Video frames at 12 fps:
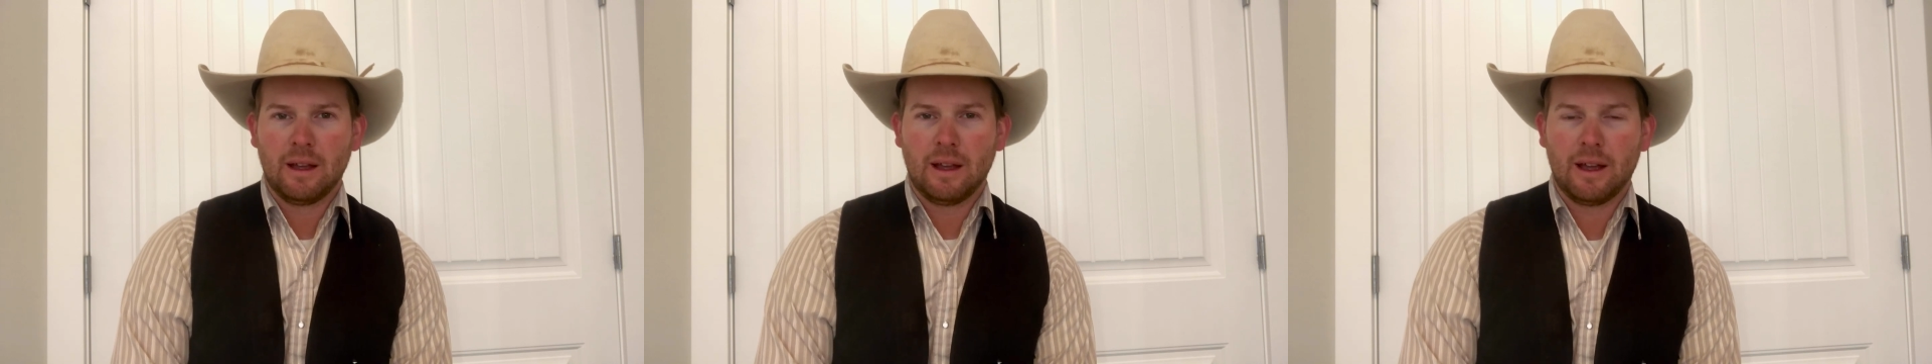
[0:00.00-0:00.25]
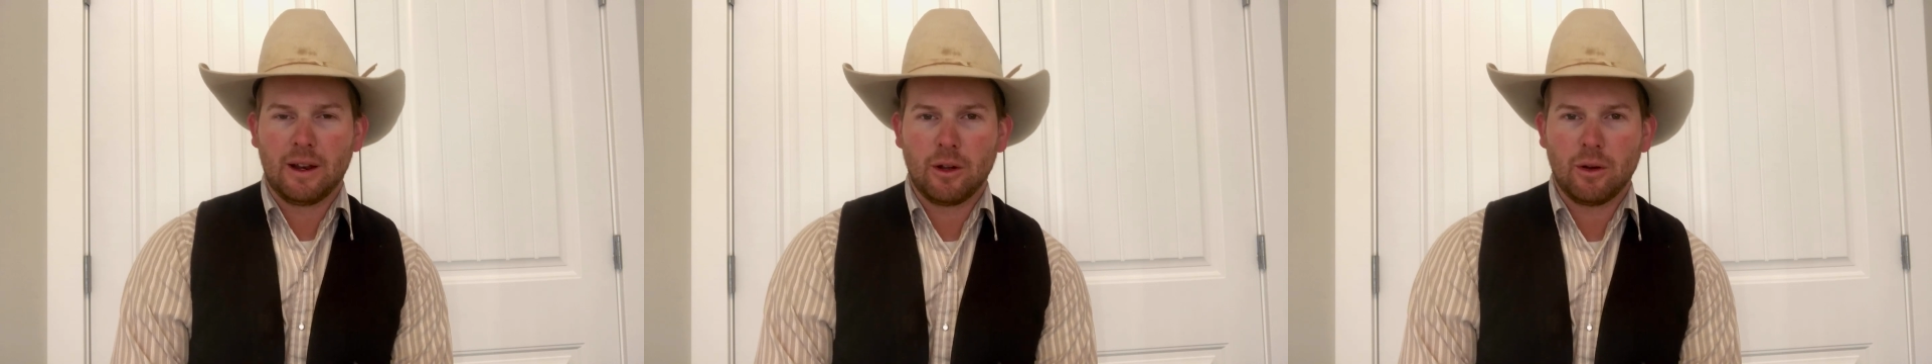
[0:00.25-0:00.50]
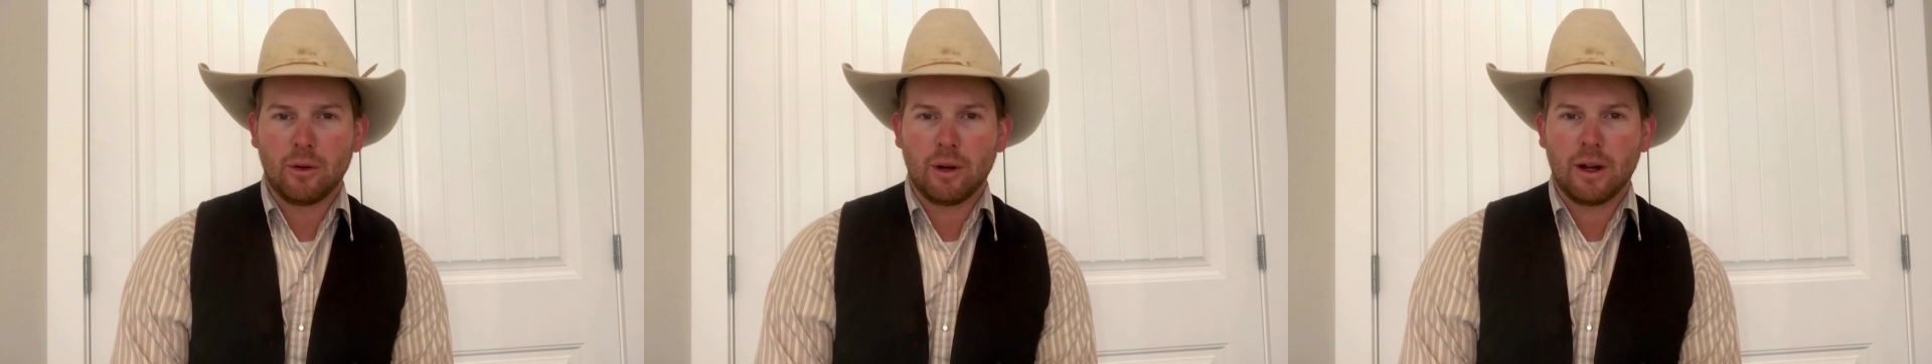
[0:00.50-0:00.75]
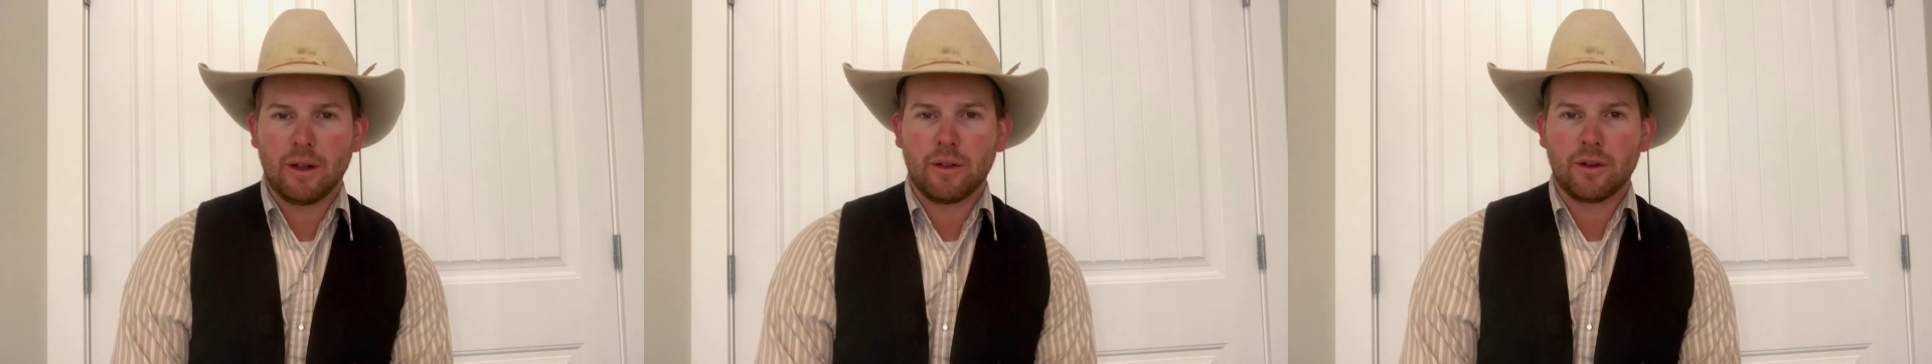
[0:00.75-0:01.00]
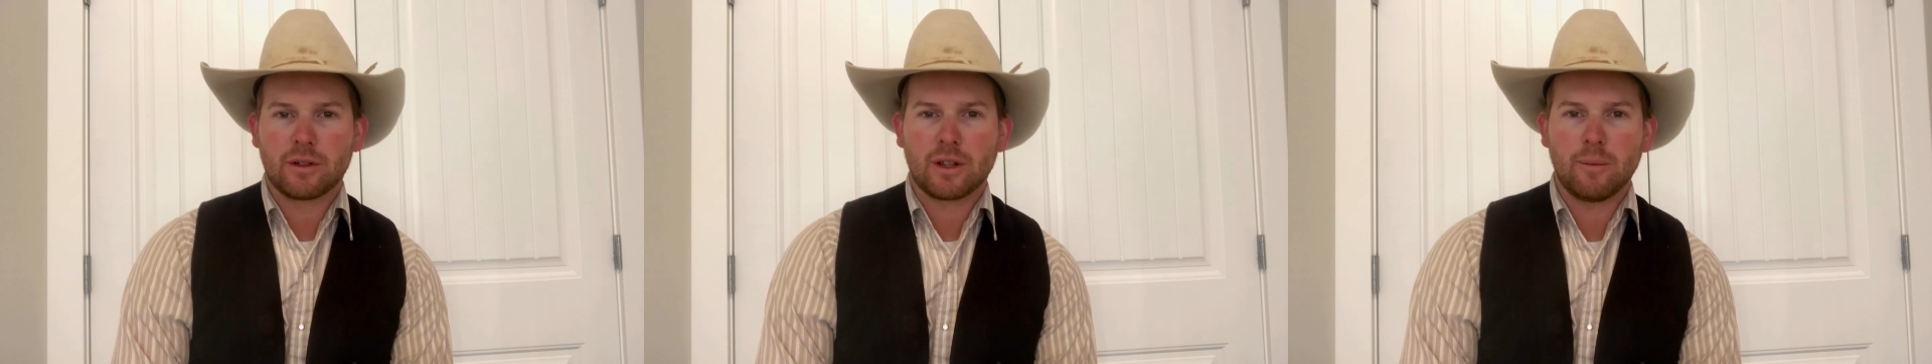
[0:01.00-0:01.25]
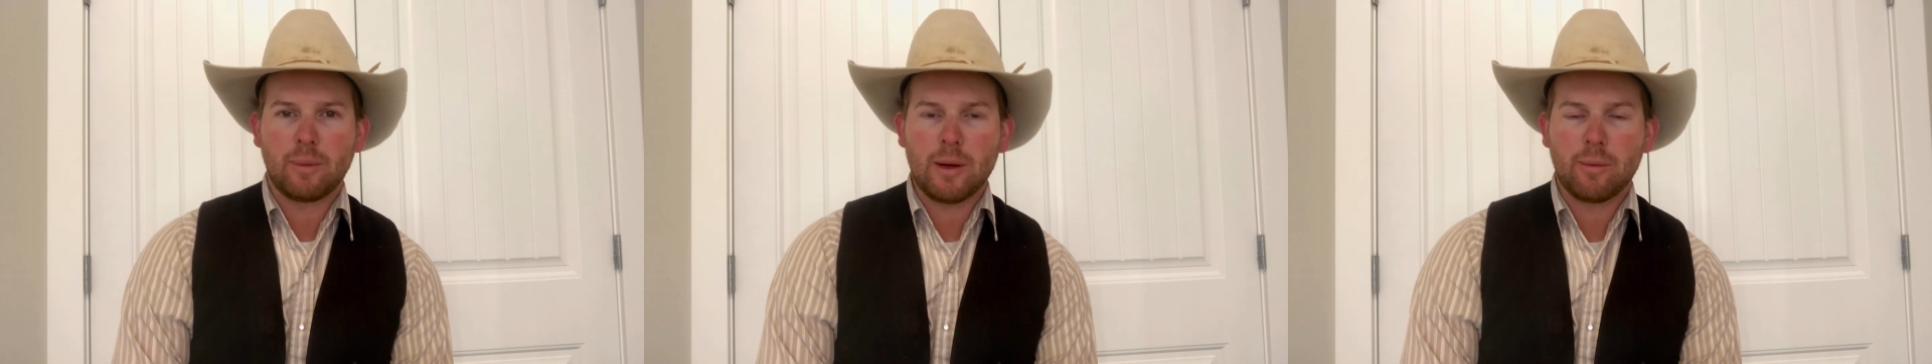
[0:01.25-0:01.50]
I know there's
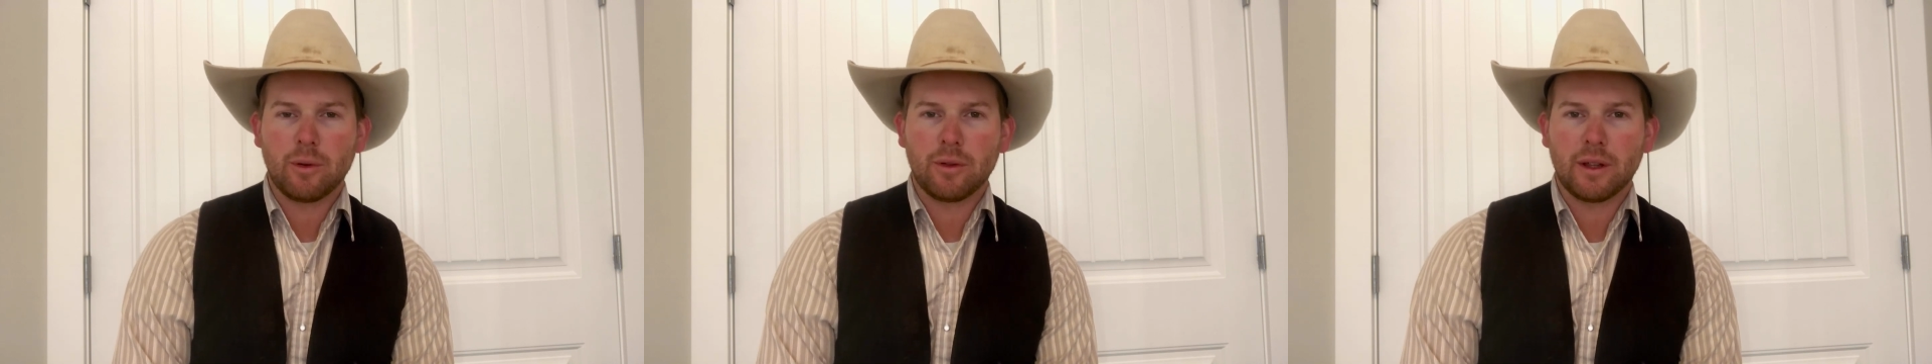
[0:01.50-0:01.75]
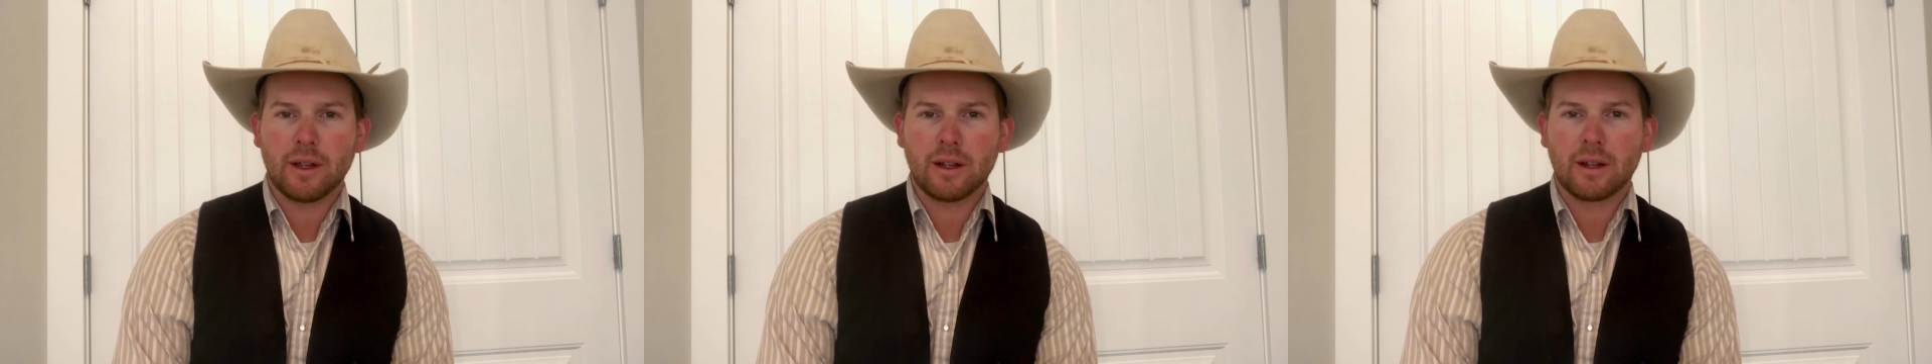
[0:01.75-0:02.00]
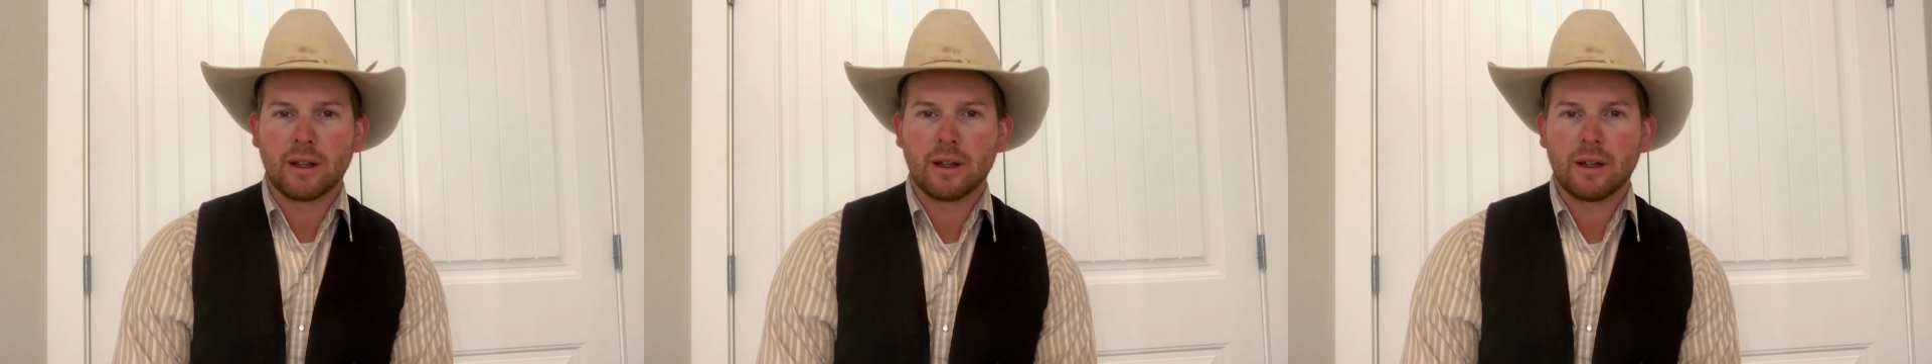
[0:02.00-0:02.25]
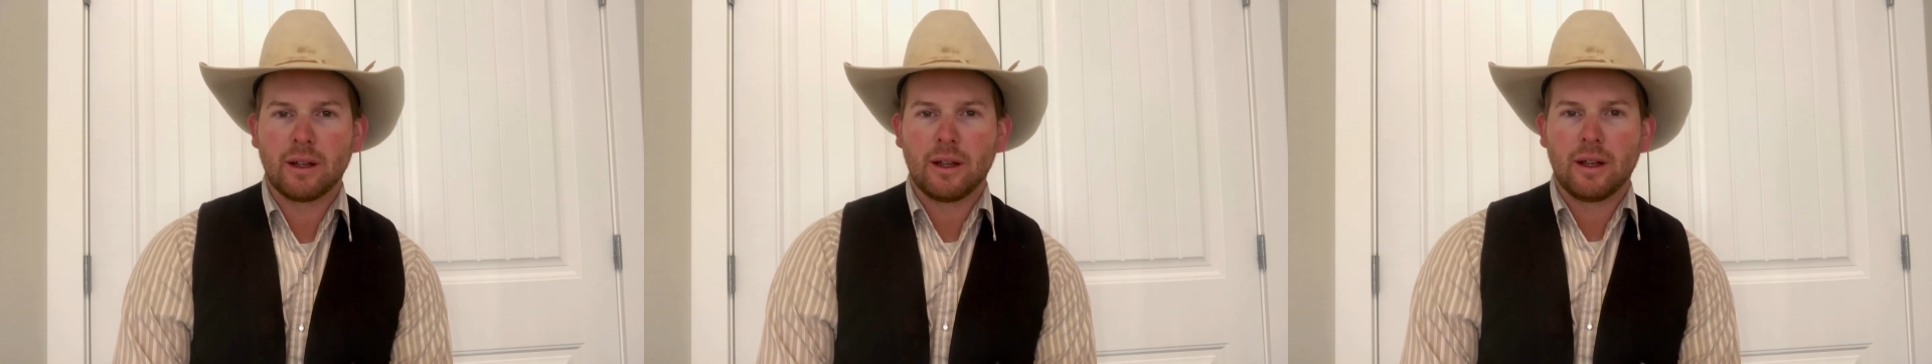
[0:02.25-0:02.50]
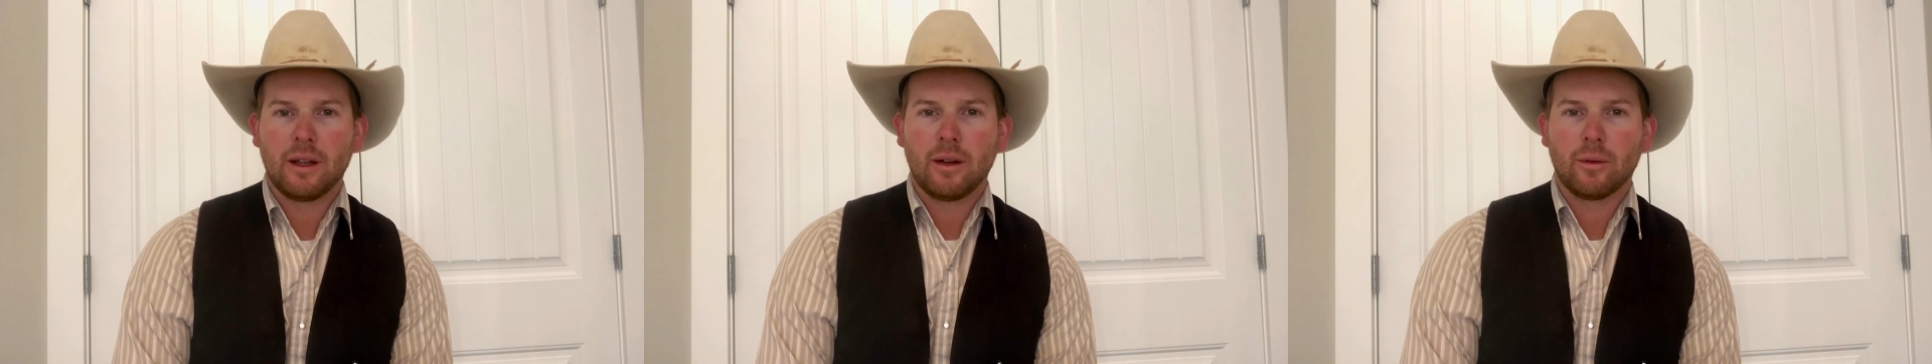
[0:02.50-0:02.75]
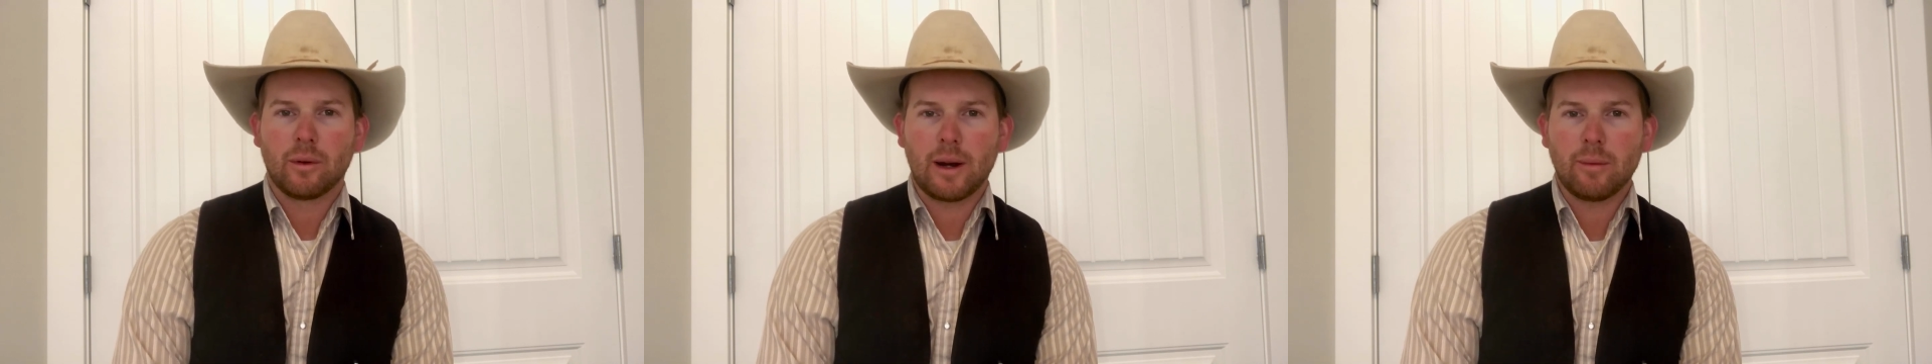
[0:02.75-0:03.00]
some people that
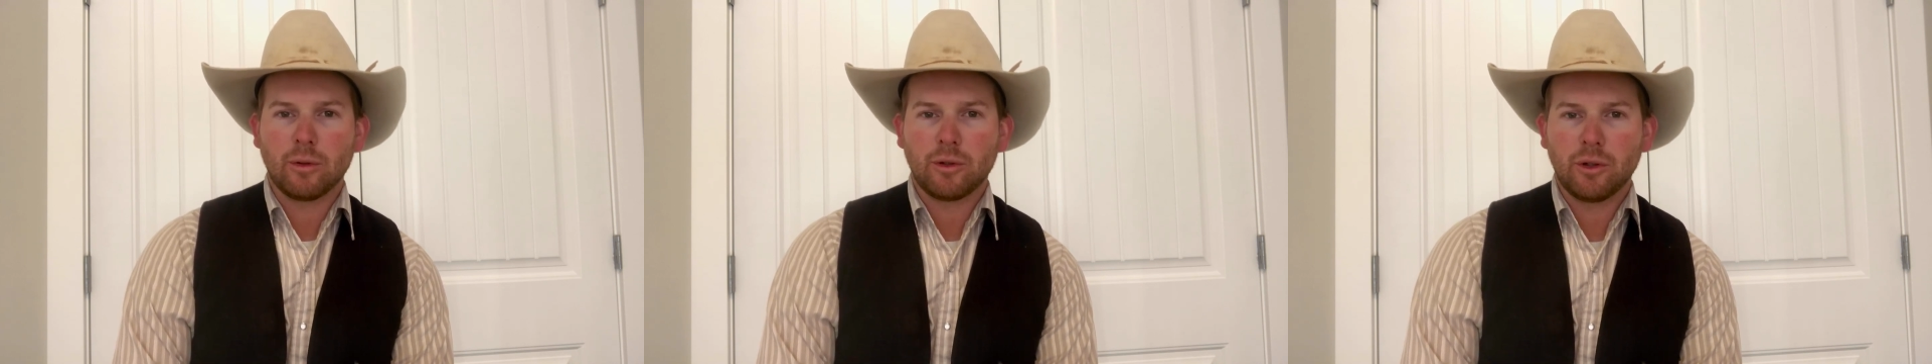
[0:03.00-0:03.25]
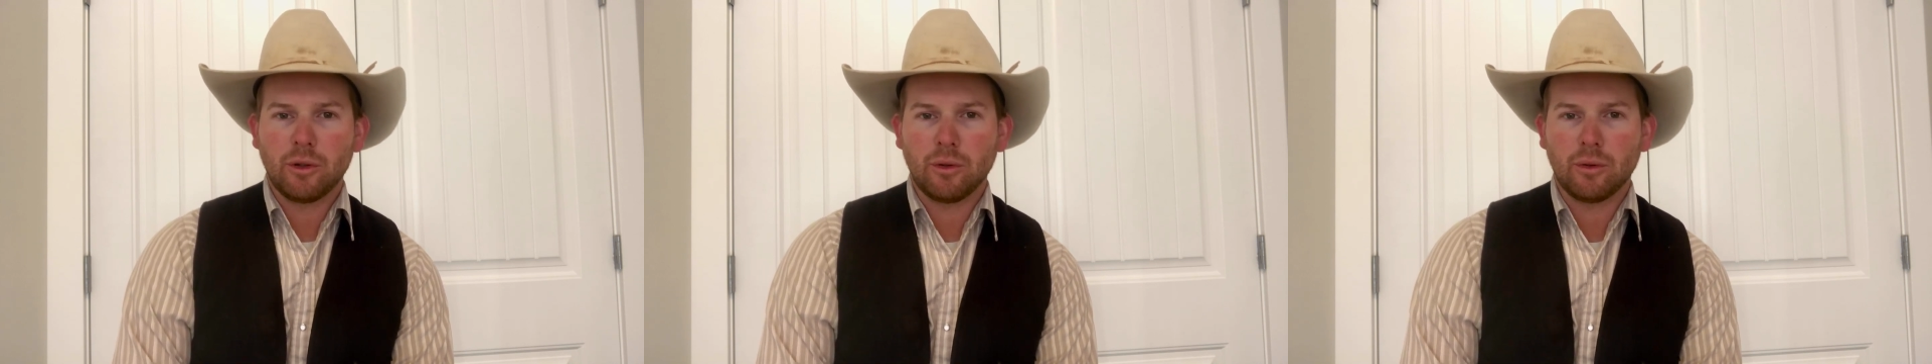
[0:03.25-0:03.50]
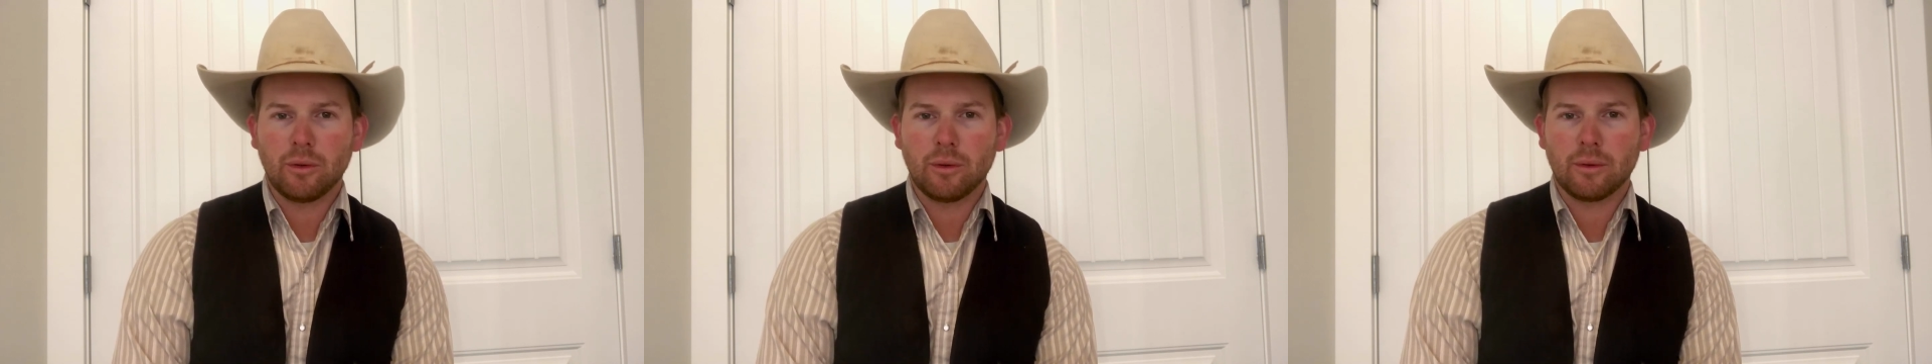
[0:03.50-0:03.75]
were able to